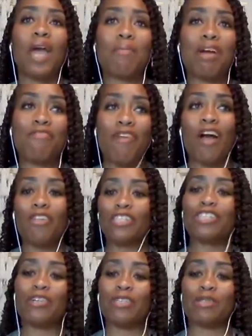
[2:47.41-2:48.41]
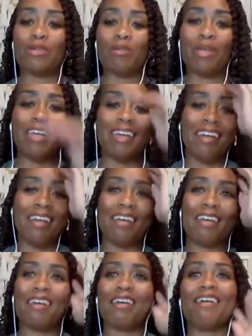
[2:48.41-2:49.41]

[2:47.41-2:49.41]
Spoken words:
And my father shared this with me,